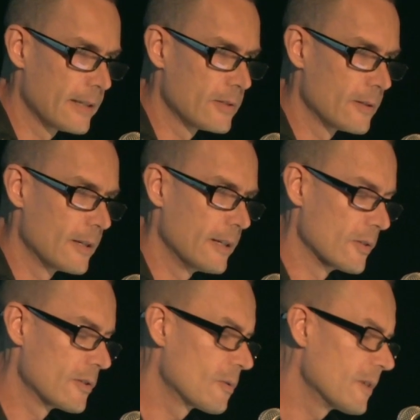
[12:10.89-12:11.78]
They sort of
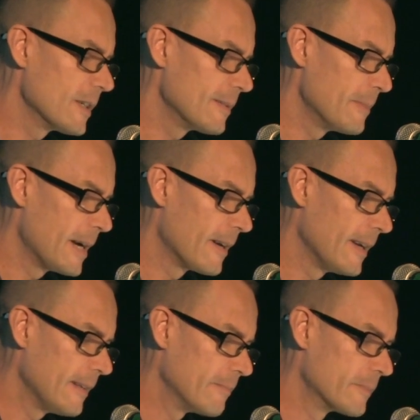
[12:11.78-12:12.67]
hear stories about
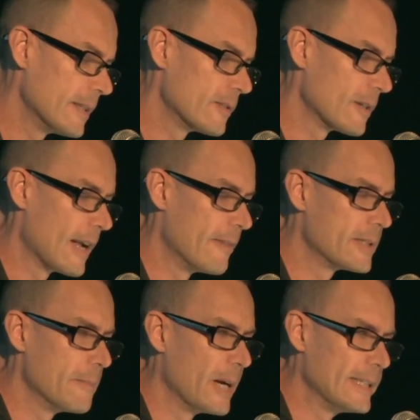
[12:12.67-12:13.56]
it, they sort of have
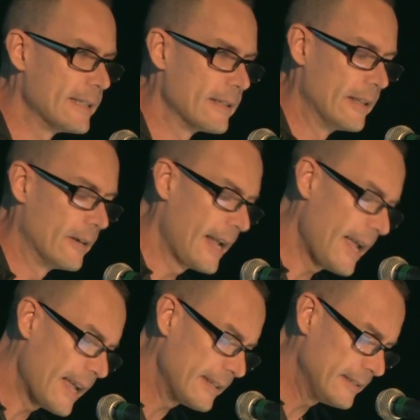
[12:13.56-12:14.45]
some idea in their
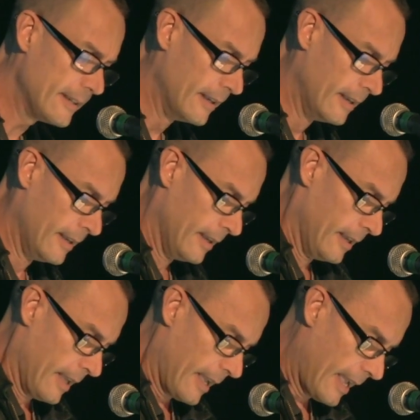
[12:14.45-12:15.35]
head.
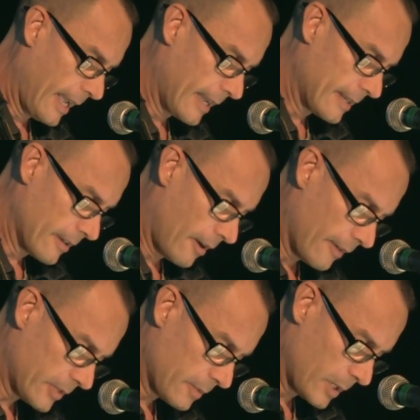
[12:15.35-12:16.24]
And
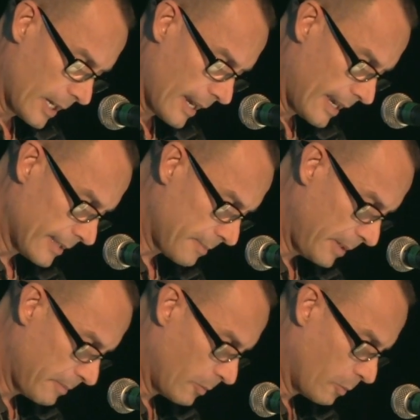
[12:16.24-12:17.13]
often when I ask
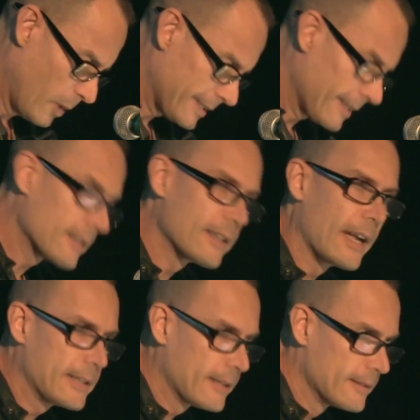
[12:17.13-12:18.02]
people, what's it
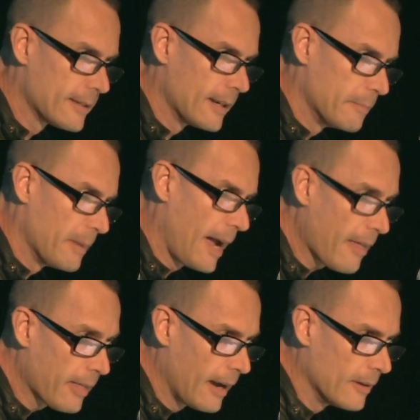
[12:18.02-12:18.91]
like inside a
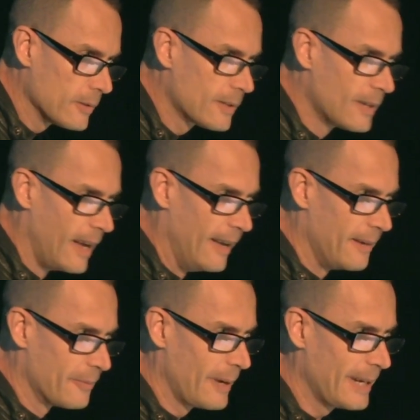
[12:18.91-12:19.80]
bathhouse,
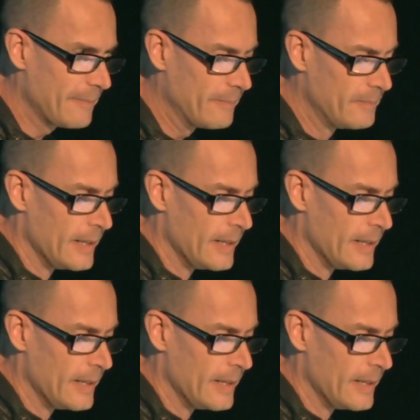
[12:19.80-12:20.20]
right?